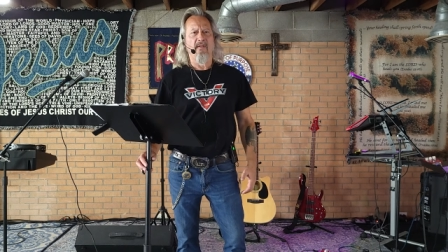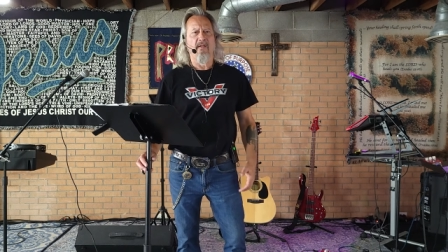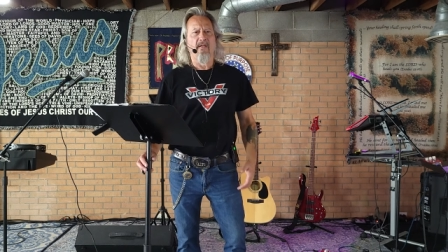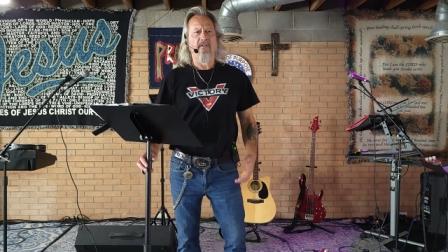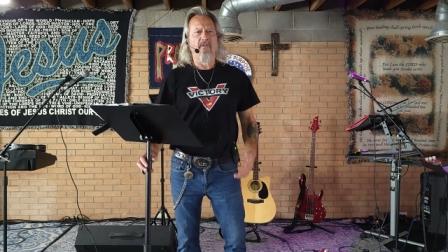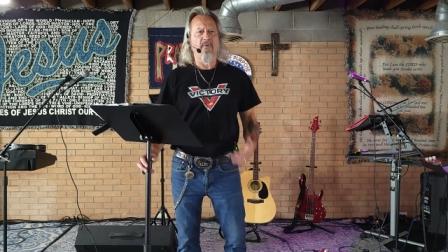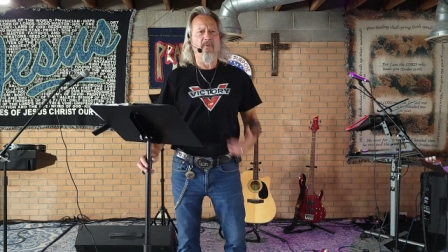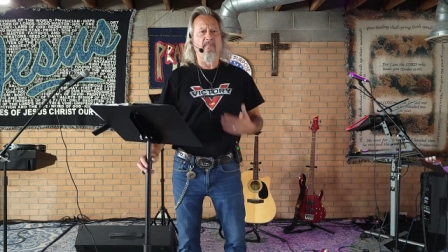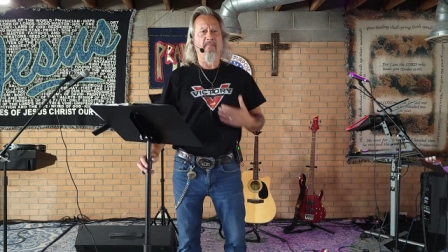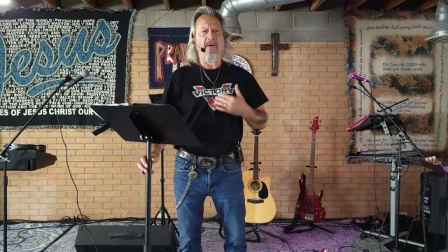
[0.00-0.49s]
I
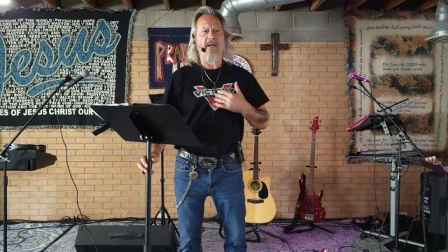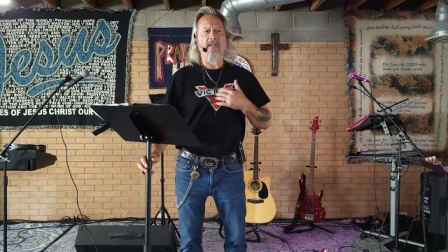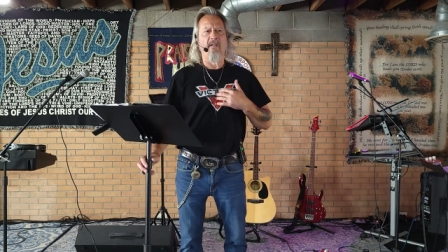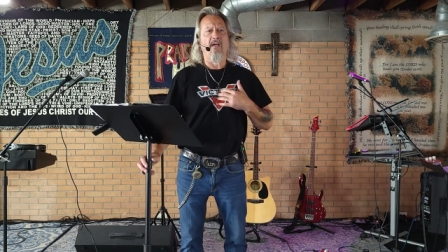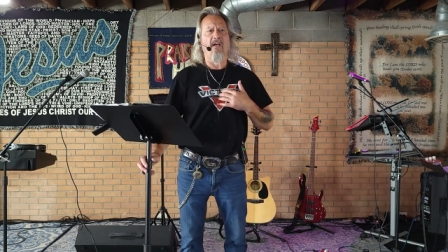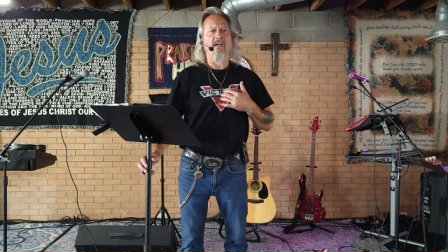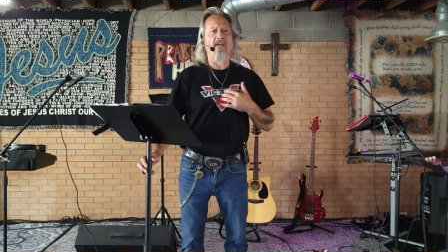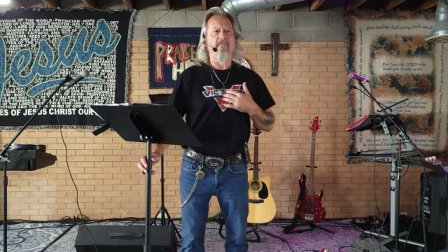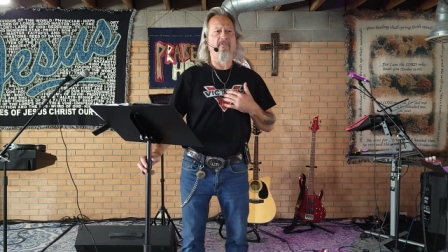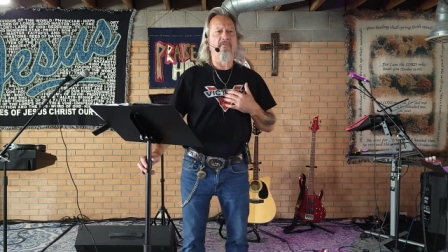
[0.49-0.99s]
know in my
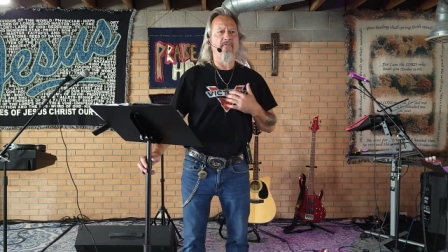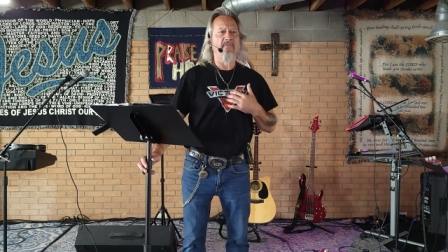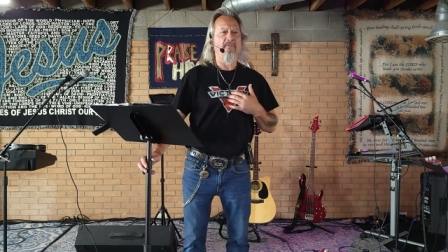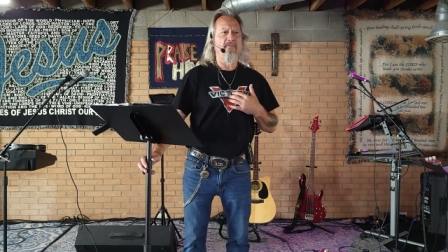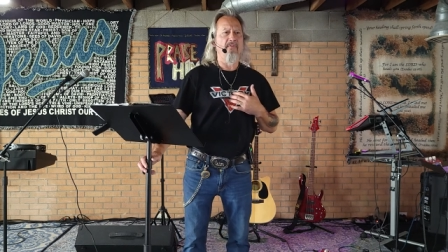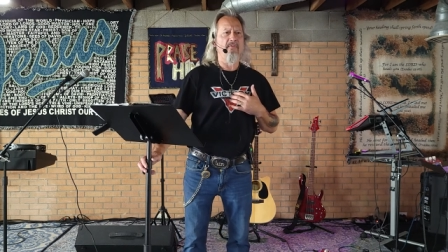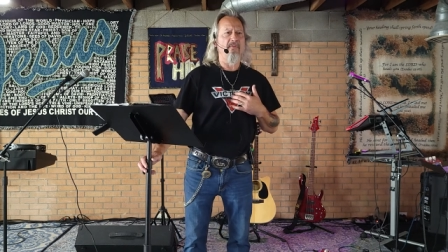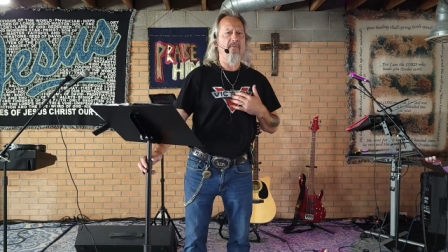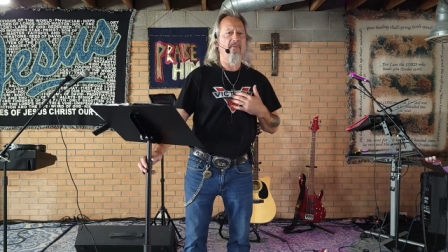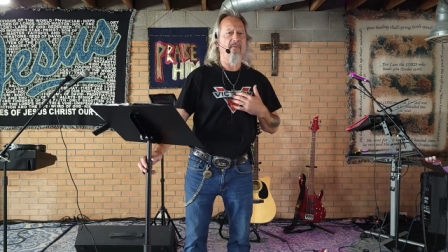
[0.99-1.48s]
life,
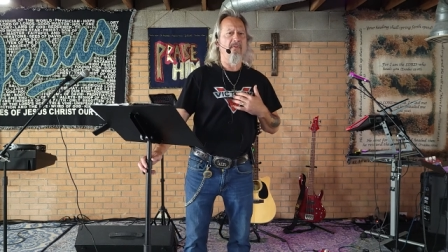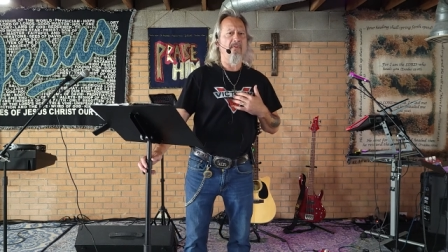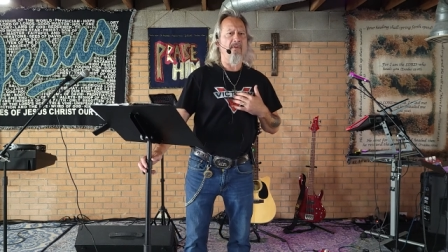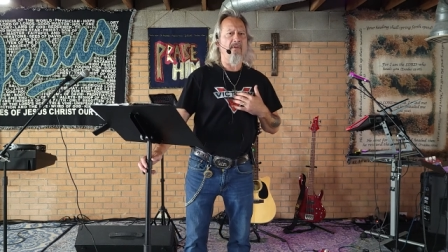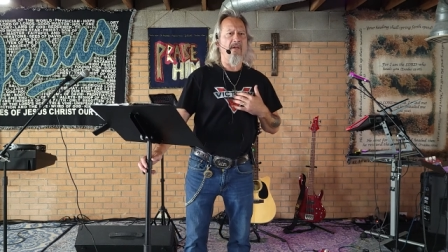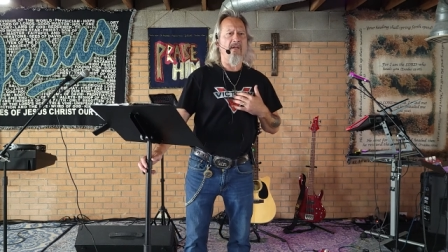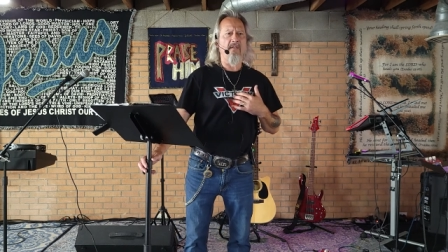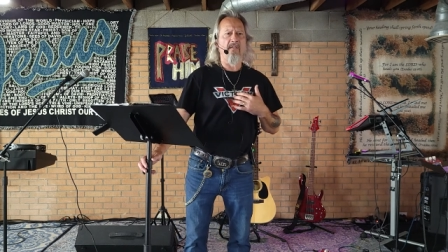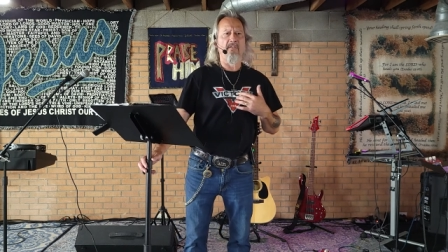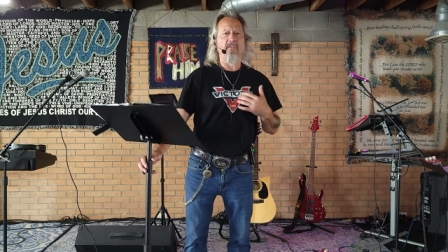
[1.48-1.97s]

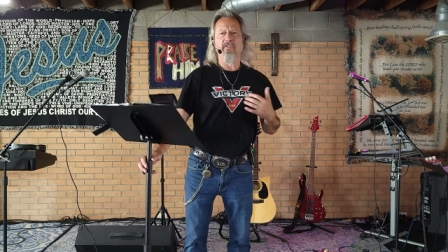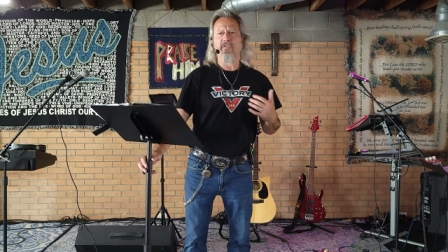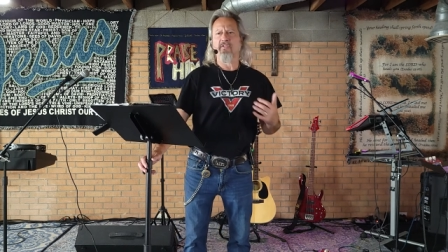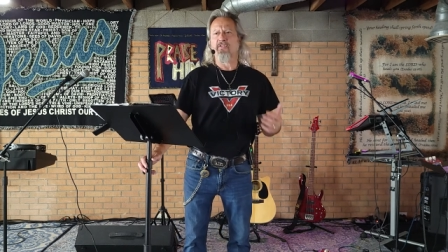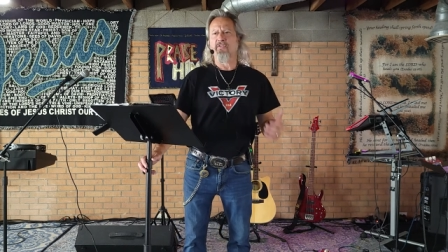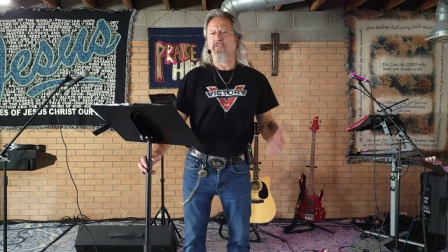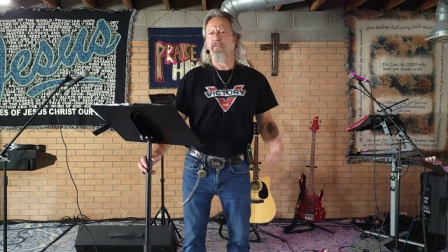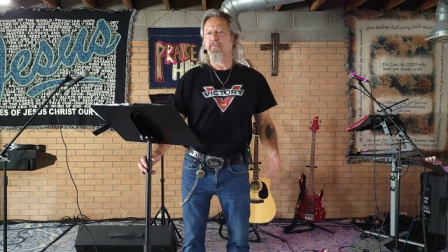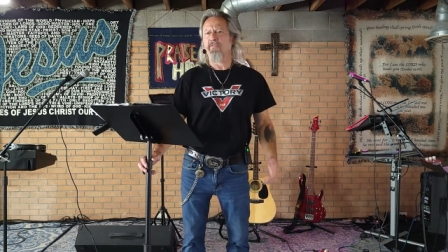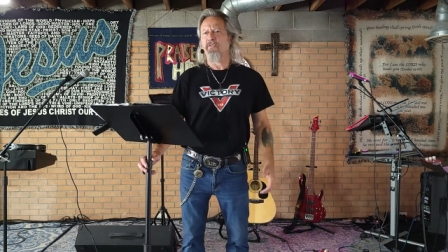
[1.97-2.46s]
I didn't
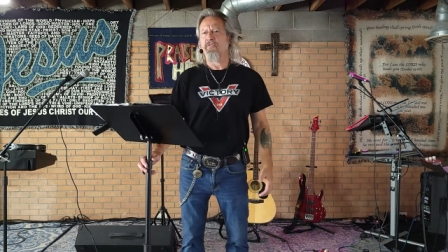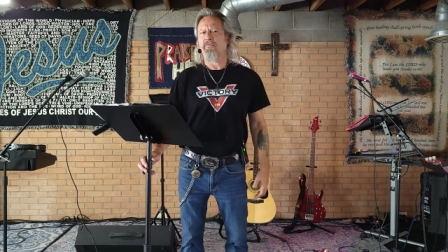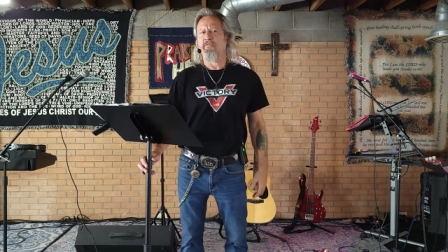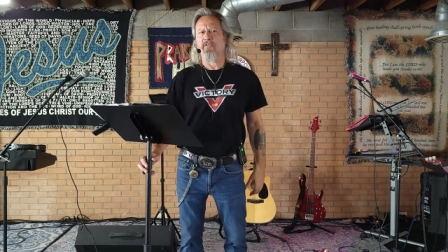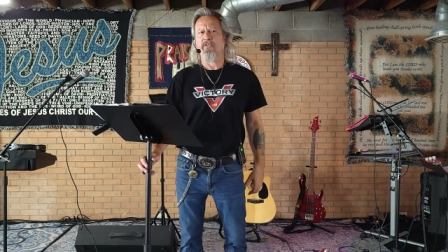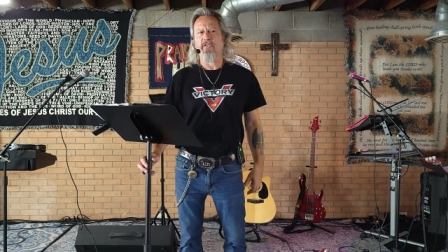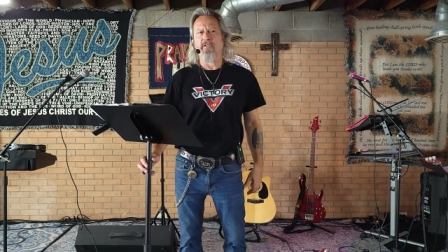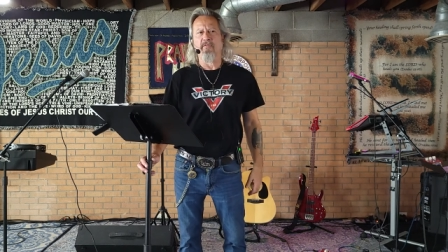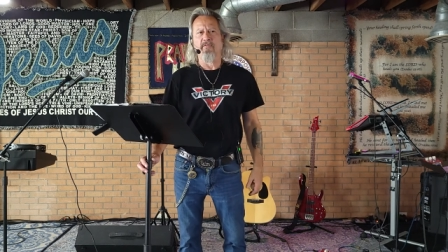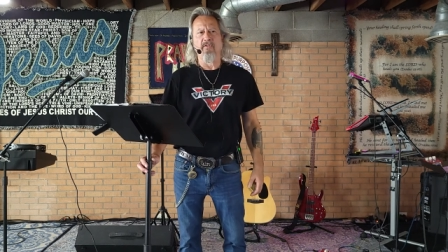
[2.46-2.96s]
deserve His
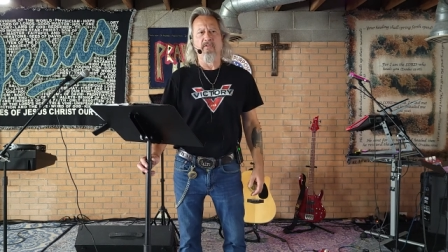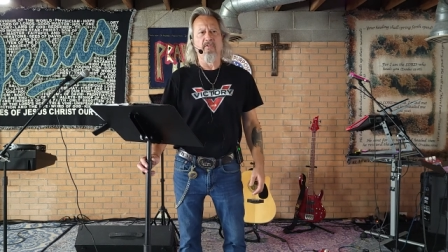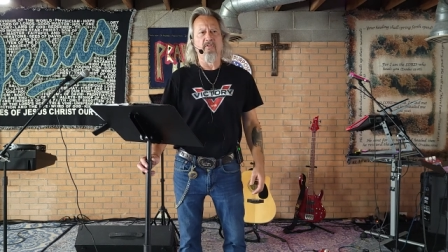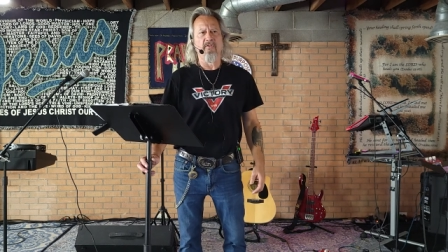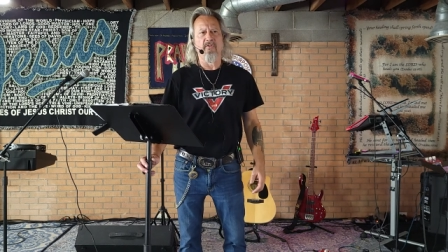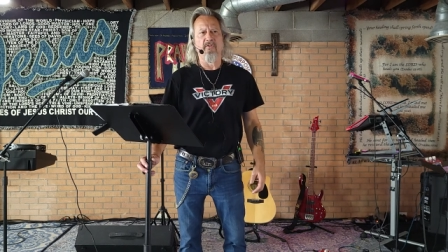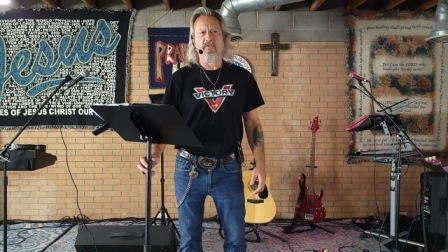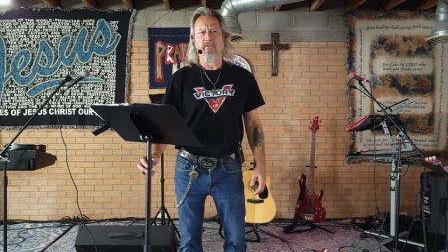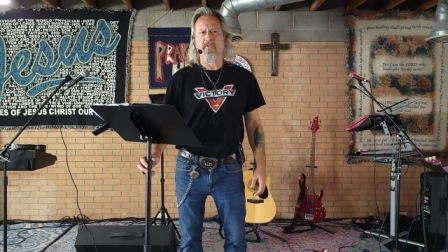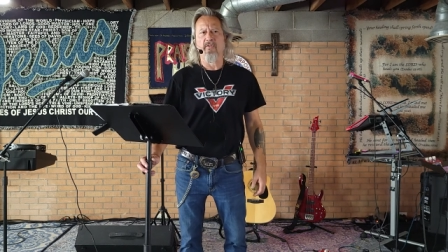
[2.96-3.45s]

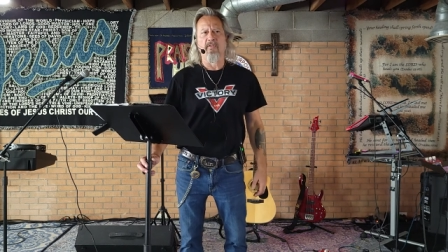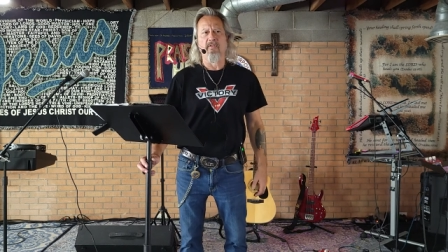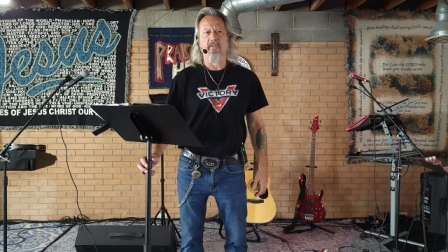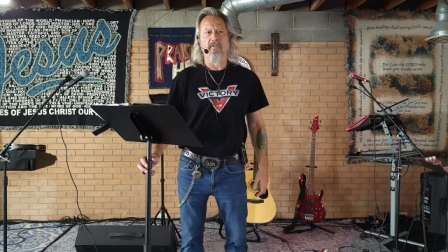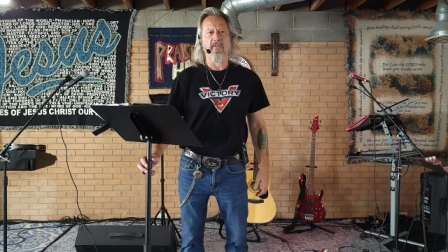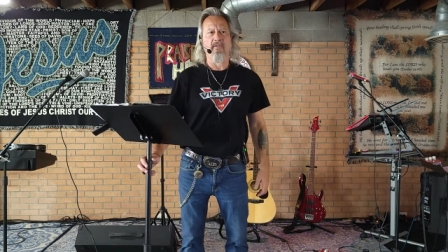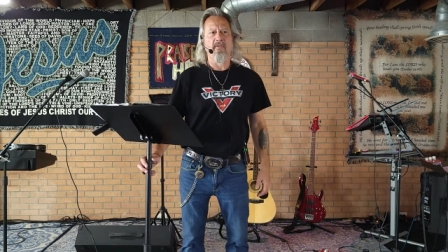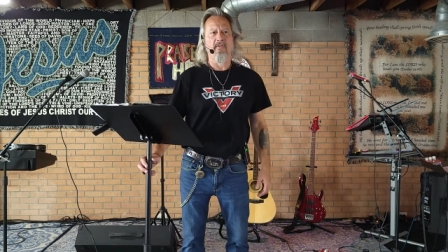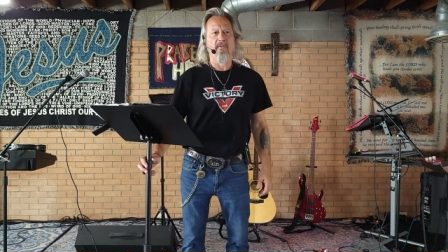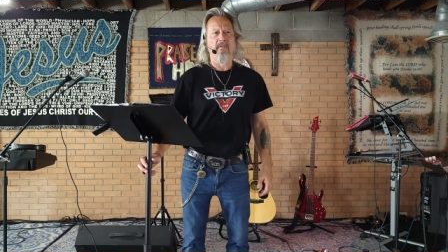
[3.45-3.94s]
forgiveness,
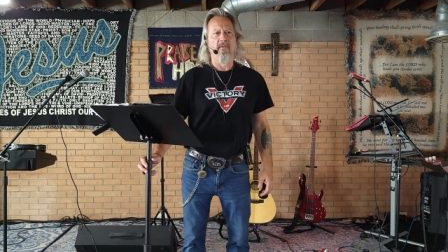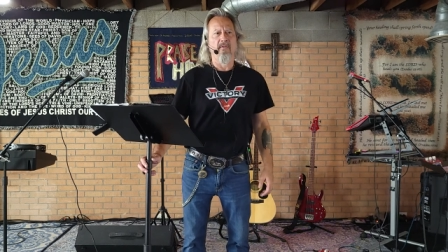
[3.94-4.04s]
certainly.